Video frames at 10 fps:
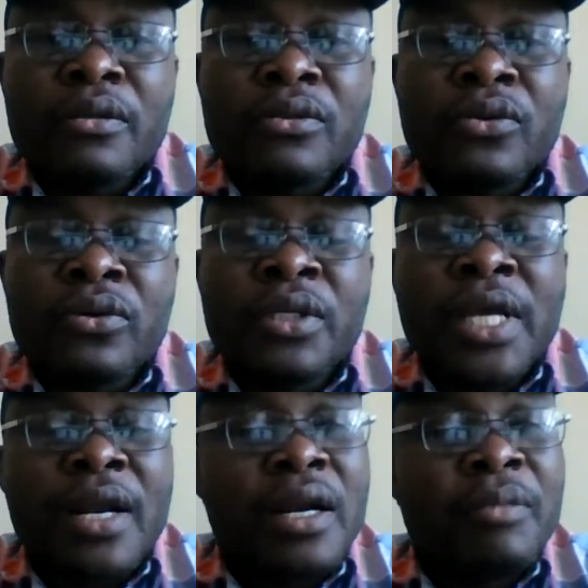So
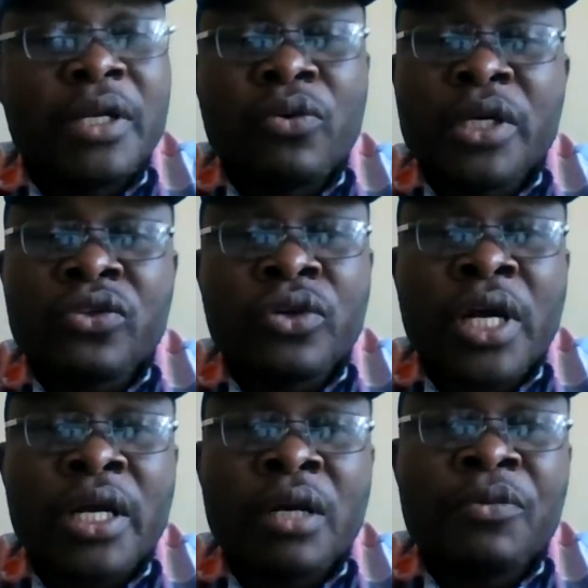there are many ways you
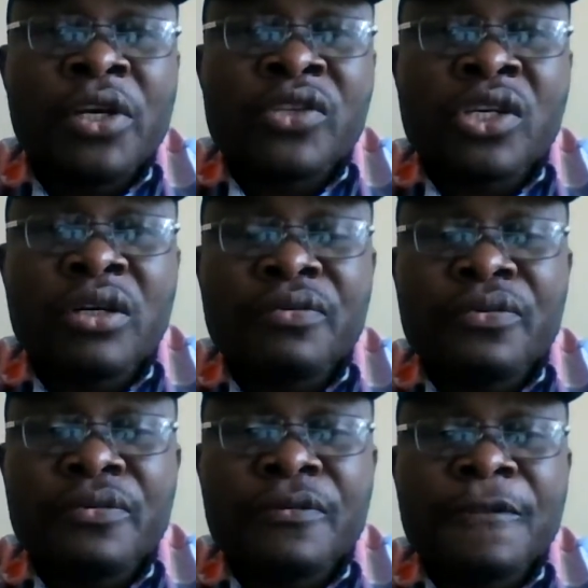can help yourself.
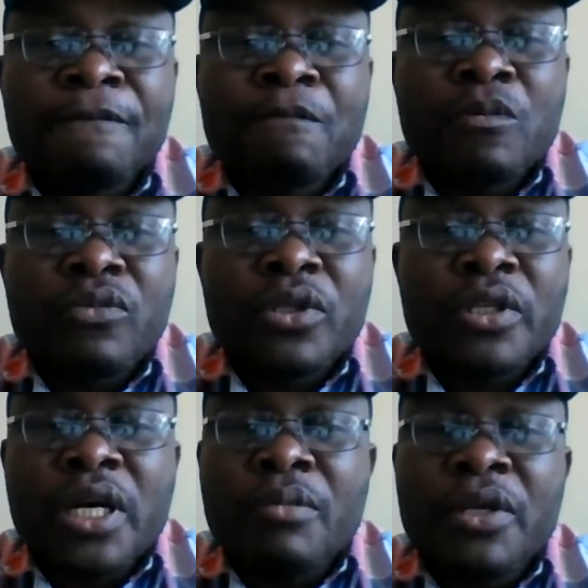
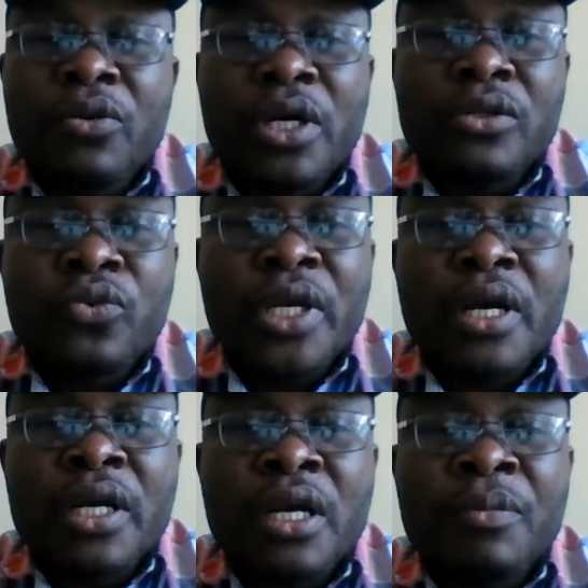There are many ways we
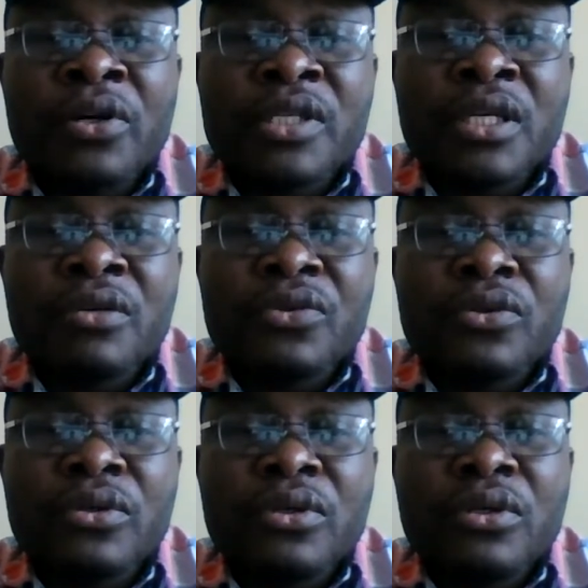can help
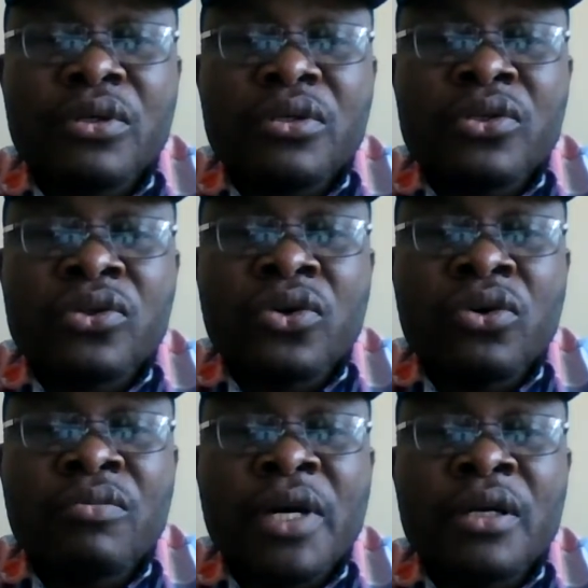ourselves.
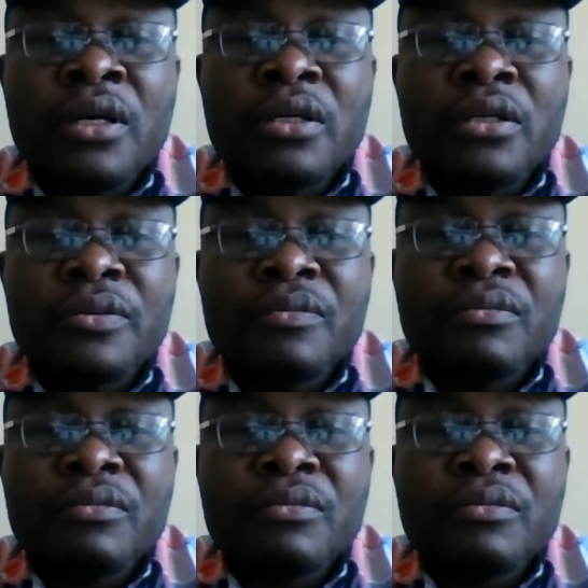So by